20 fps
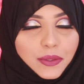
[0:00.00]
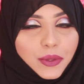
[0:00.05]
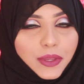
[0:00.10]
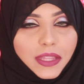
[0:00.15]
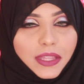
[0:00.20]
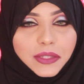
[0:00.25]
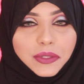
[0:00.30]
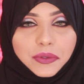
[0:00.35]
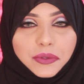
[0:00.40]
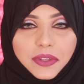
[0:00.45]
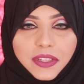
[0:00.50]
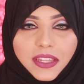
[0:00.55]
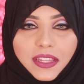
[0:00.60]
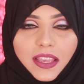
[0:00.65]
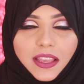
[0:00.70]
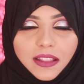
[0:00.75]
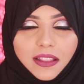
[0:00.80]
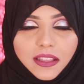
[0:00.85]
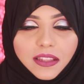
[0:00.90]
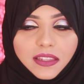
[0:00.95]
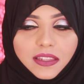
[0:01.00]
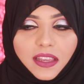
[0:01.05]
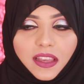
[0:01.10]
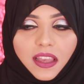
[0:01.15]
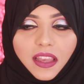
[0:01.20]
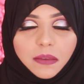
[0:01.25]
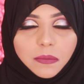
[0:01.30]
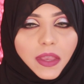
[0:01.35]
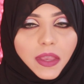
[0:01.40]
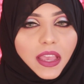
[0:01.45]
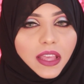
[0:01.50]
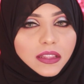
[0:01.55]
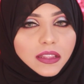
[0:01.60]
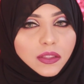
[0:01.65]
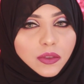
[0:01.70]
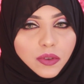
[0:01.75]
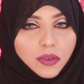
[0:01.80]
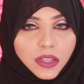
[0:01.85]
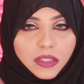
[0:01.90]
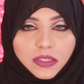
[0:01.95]
You can do it anytime
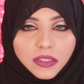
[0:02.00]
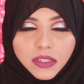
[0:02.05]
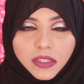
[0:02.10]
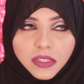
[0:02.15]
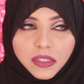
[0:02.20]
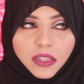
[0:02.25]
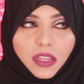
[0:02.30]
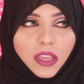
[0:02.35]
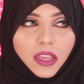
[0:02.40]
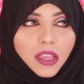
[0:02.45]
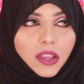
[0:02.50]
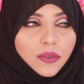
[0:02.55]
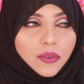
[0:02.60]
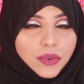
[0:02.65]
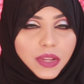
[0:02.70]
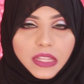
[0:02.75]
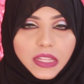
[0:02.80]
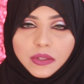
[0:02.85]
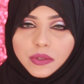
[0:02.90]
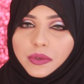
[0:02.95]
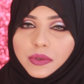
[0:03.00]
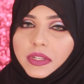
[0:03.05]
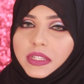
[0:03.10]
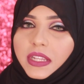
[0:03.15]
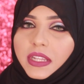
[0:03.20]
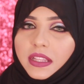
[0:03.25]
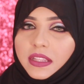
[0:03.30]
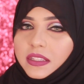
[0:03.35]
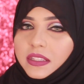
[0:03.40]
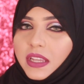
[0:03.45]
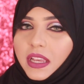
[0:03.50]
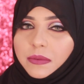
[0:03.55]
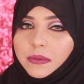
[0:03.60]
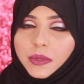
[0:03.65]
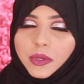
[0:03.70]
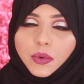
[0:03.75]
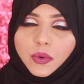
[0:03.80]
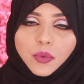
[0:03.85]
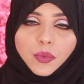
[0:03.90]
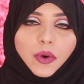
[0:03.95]
and you can just redo it
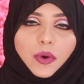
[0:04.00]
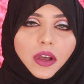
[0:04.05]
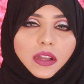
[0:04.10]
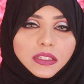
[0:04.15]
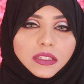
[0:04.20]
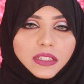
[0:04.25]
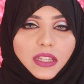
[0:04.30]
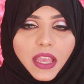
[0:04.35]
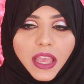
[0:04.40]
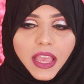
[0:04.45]
anytime you want.